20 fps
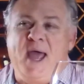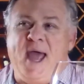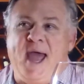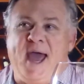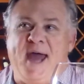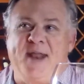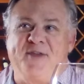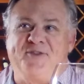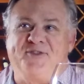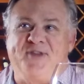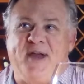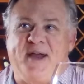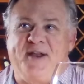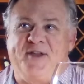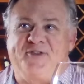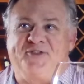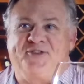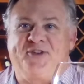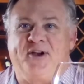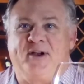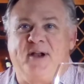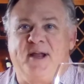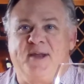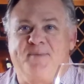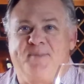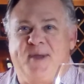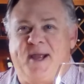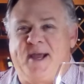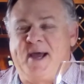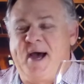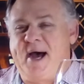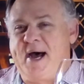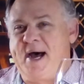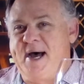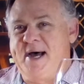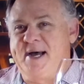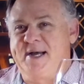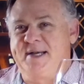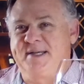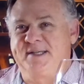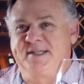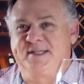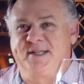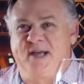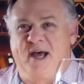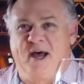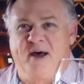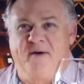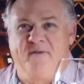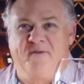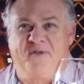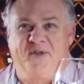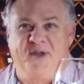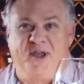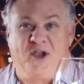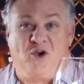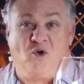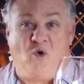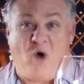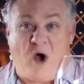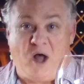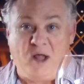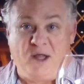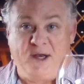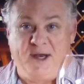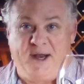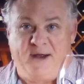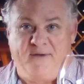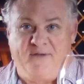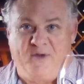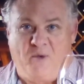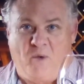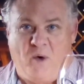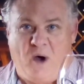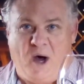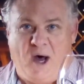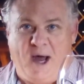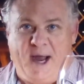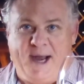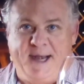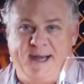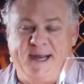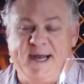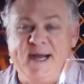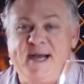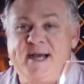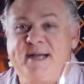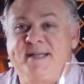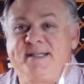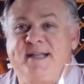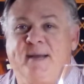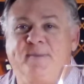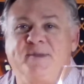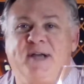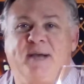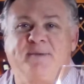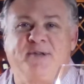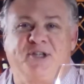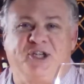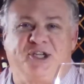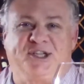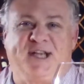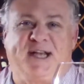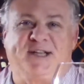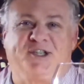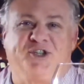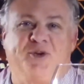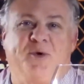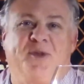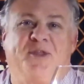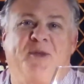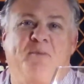And it's not necessarily because of the quality of the wine. Sometimes it just has to do with